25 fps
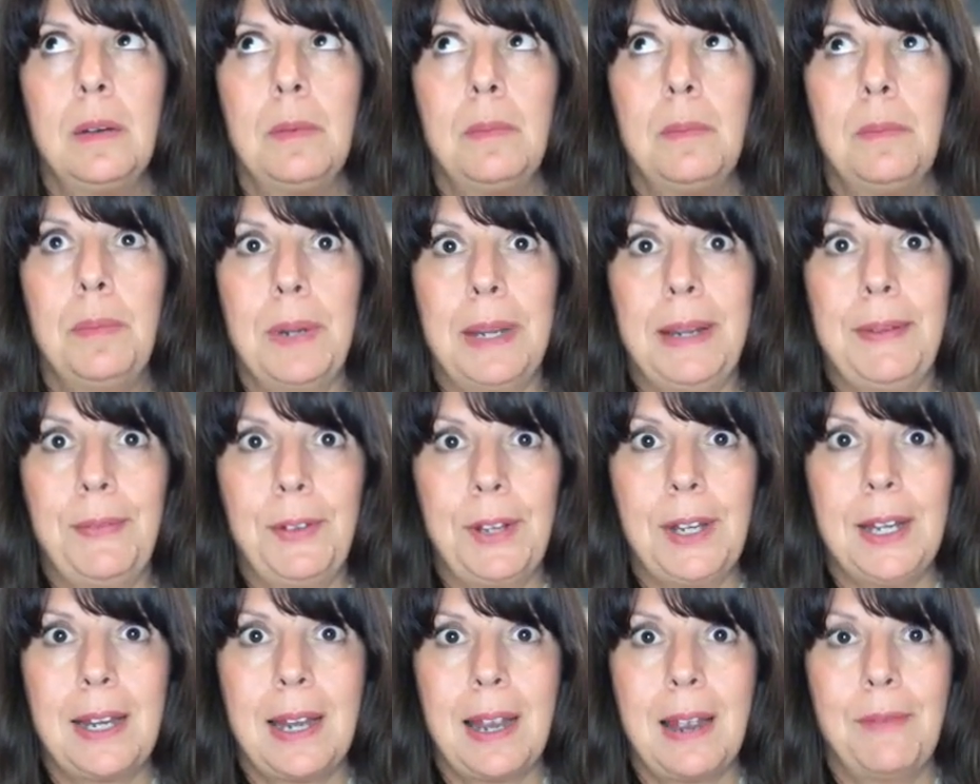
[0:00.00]

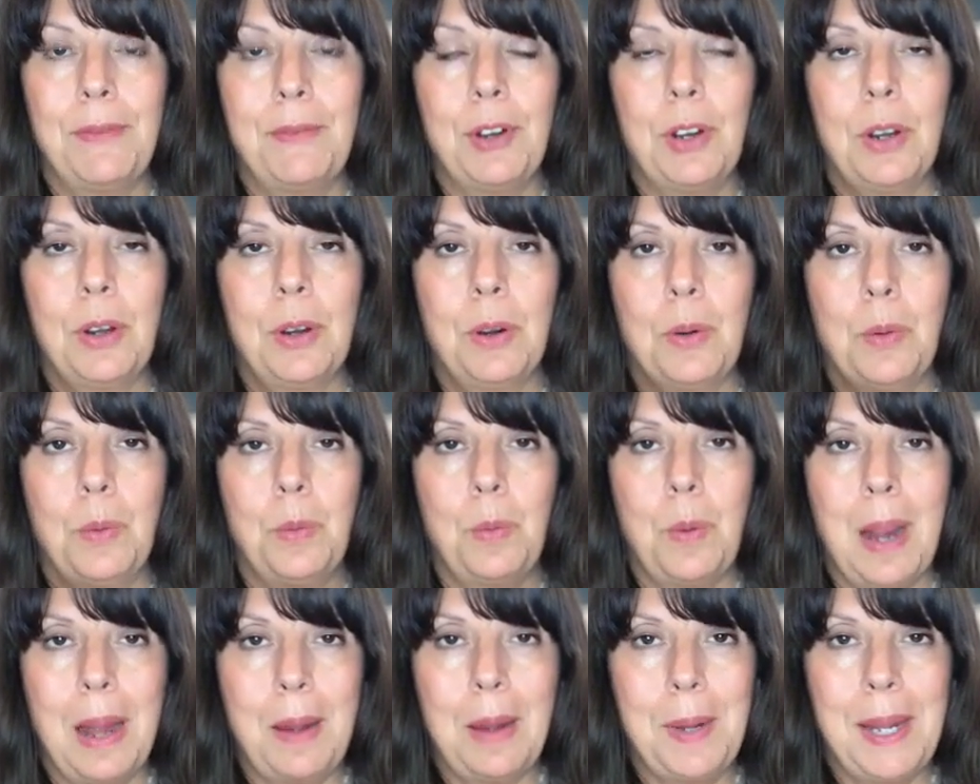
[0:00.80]
briefly cover
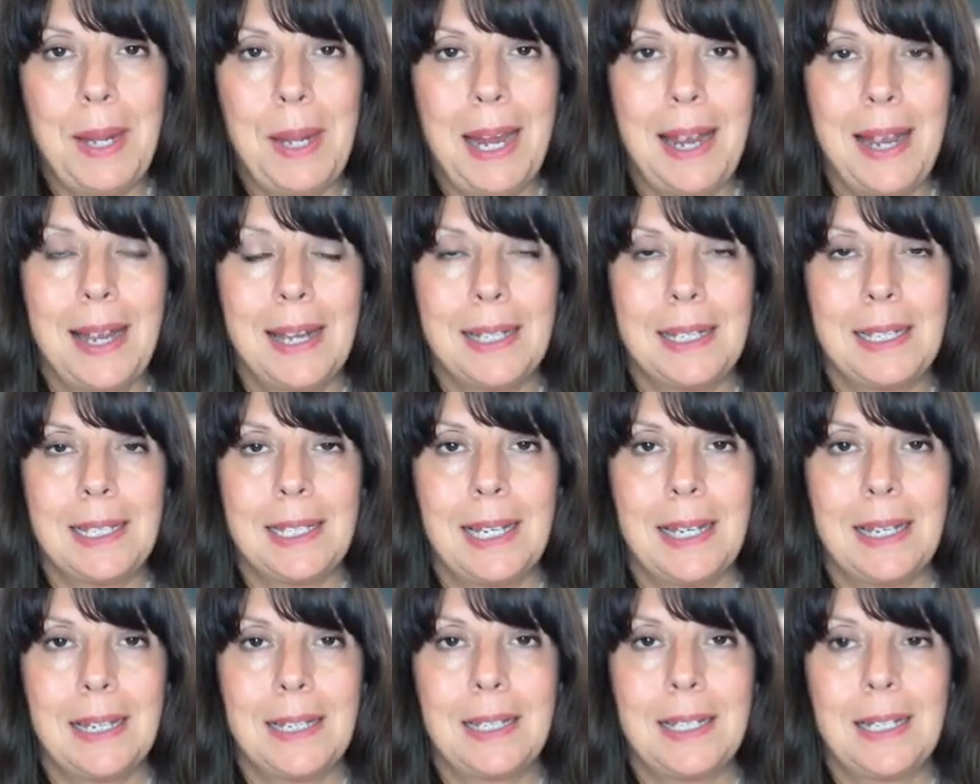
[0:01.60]
why we heart
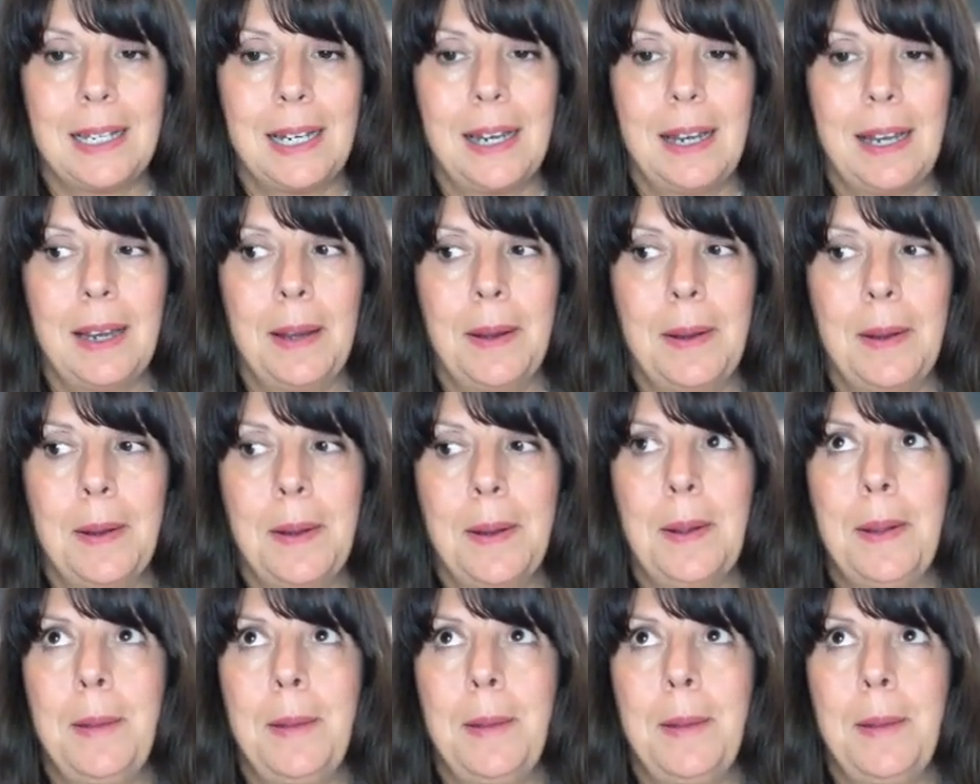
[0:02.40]
center,